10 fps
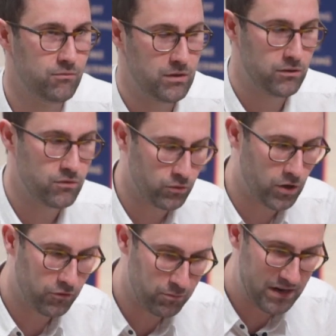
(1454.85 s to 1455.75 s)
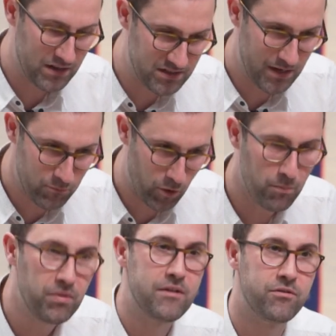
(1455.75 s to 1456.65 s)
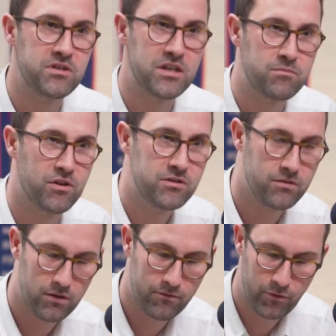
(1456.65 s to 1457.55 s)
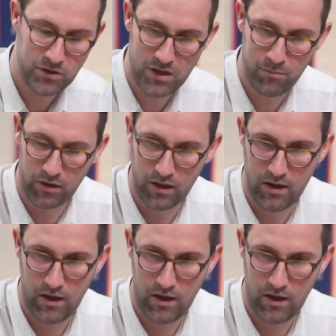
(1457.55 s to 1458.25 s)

We can't be the same company for 6 months, for example.